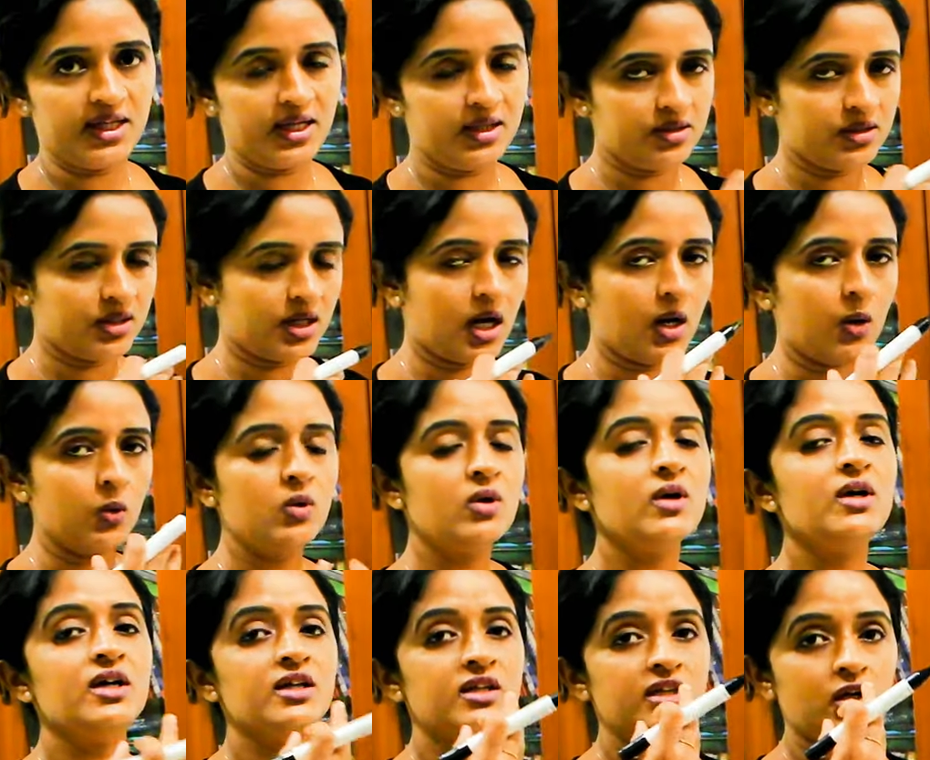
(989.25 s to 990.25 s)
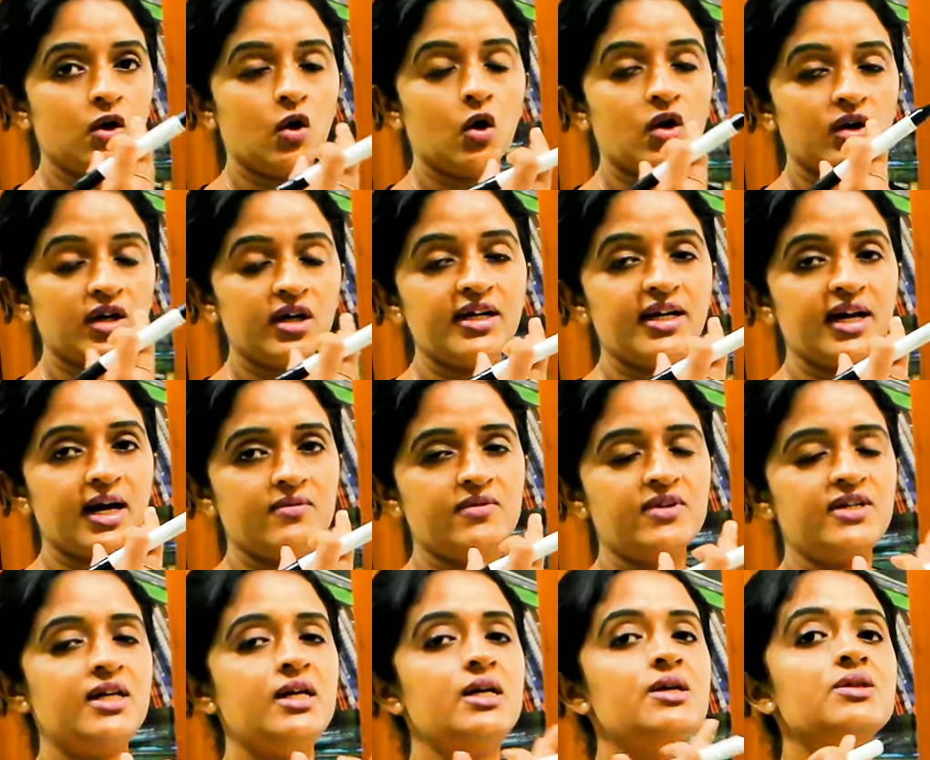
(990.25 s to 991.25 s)
That is how the oral
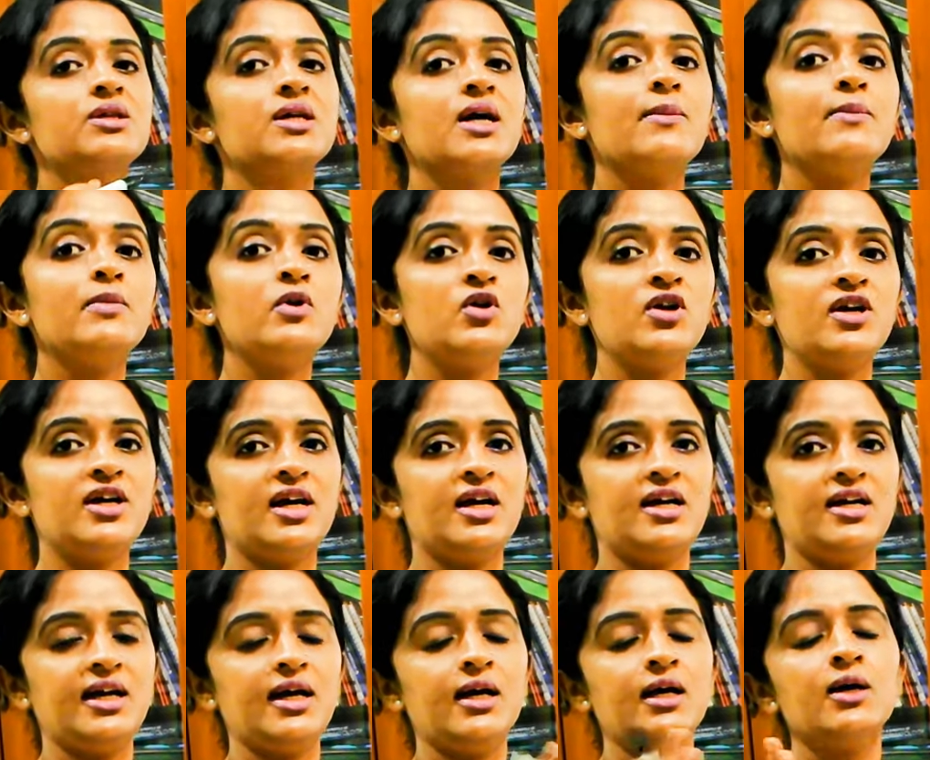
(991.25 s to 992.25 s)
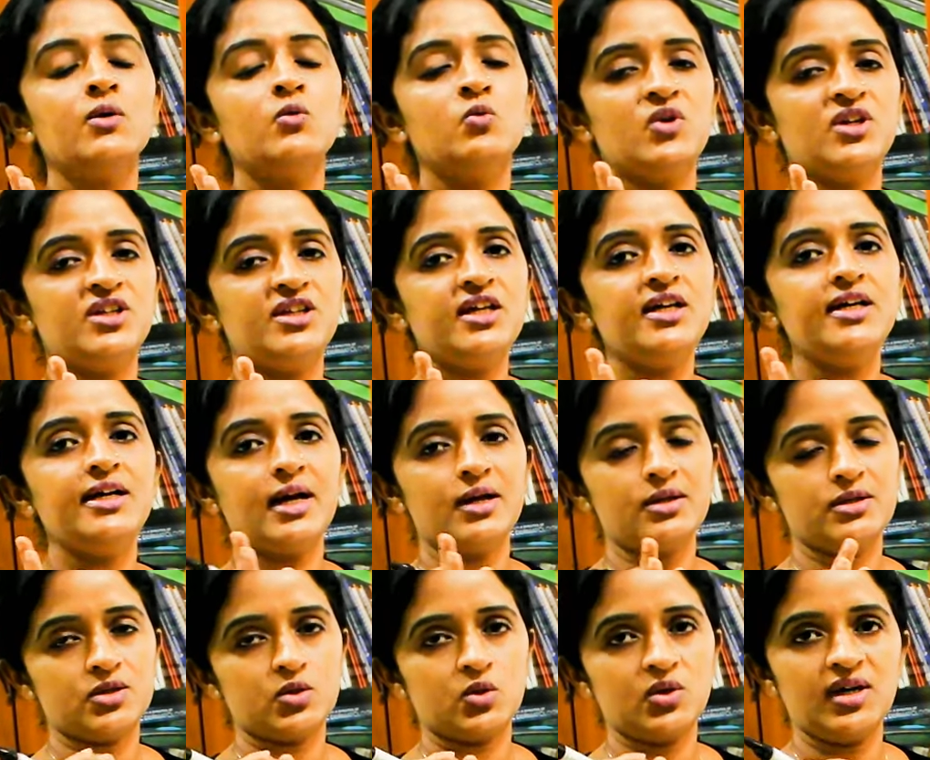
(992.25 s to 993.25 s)
cavity is communicating with the
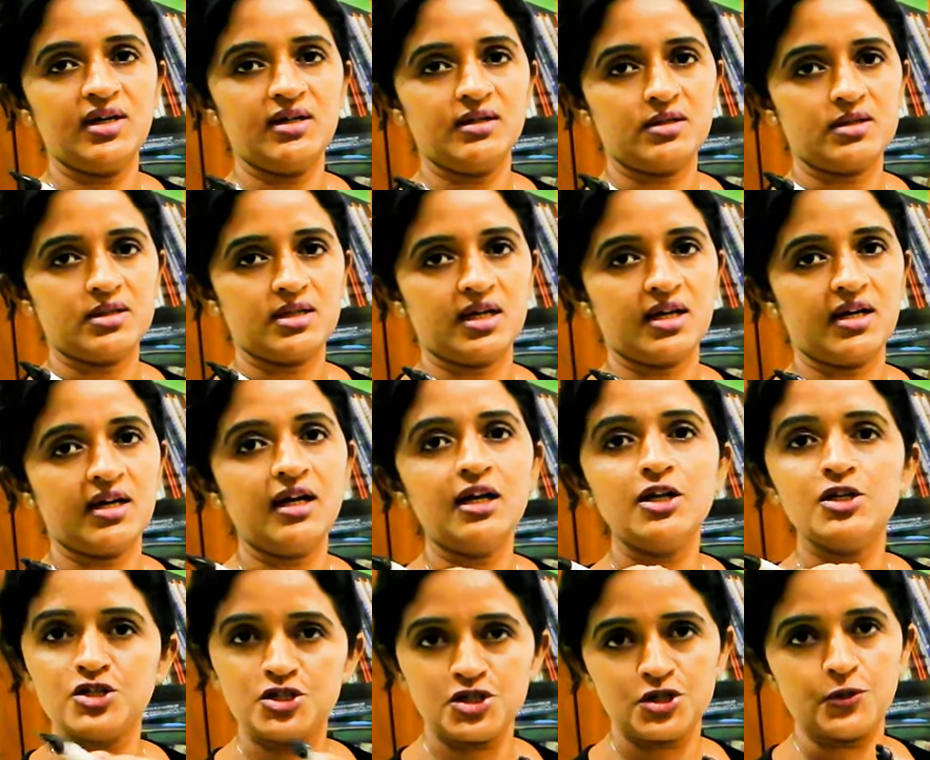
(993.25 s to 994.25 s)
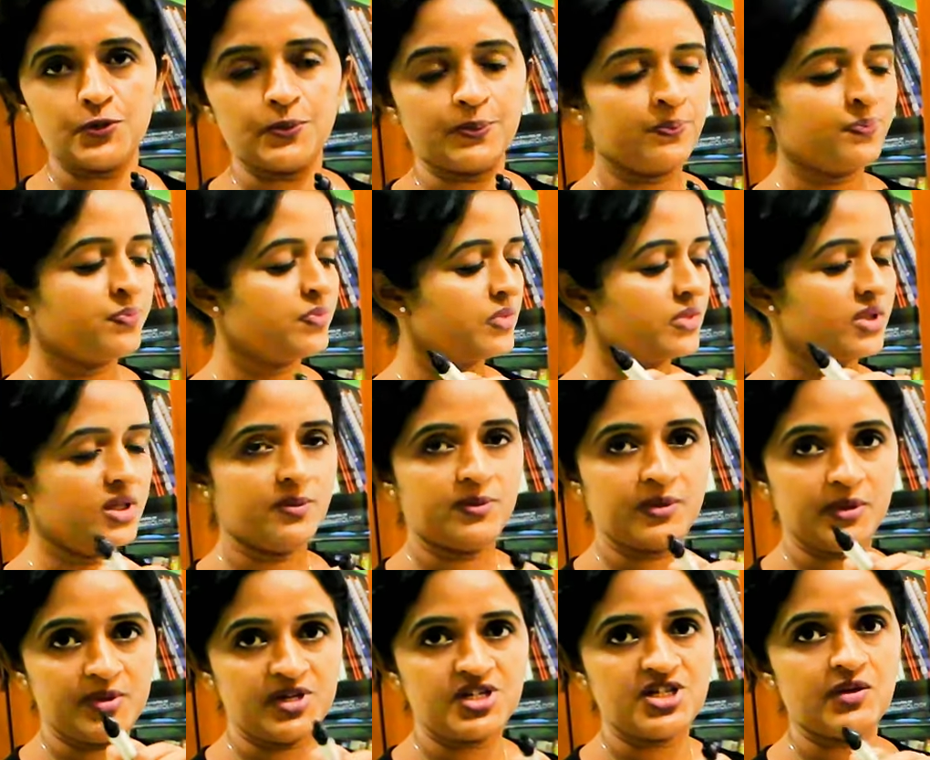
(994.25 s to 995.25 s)
gastrointestinal tube, the
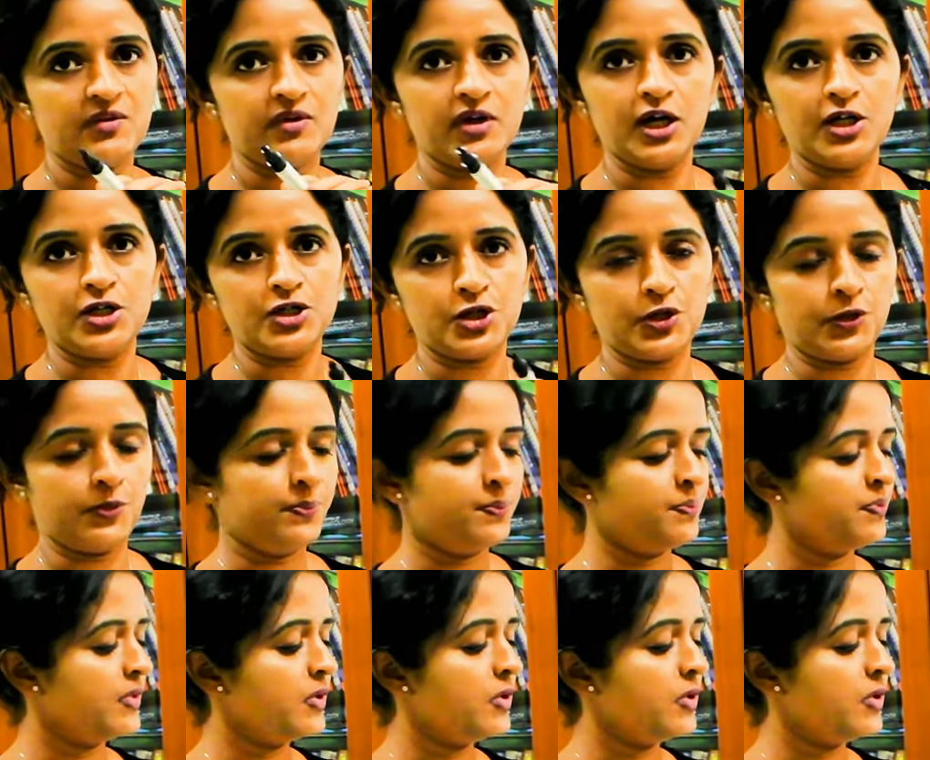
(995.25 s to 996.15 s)
primitive gut tube.